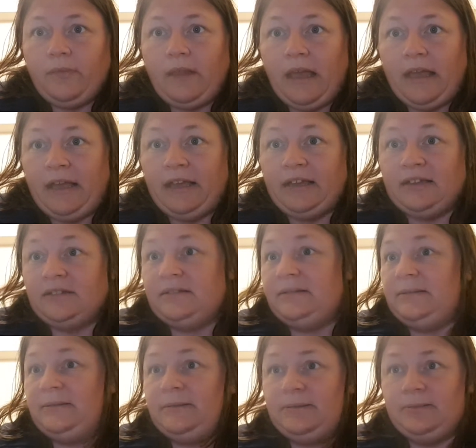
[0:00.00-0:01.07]
And
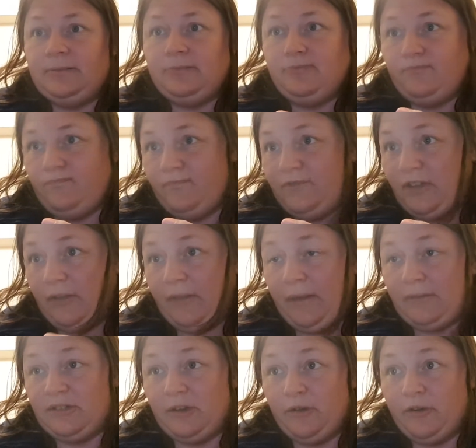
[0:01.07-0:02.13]
so there
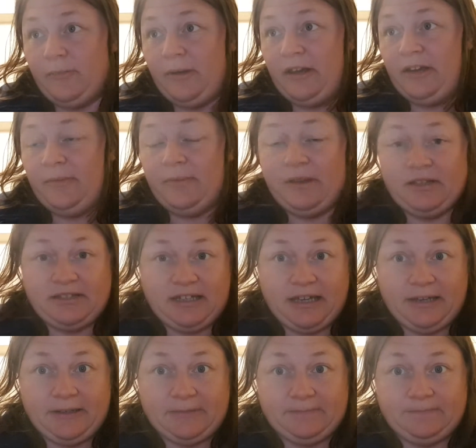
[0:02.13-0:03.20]
was a lot of money being
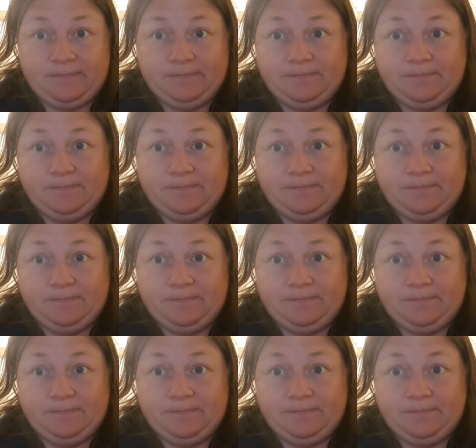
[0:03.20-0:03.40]
taken.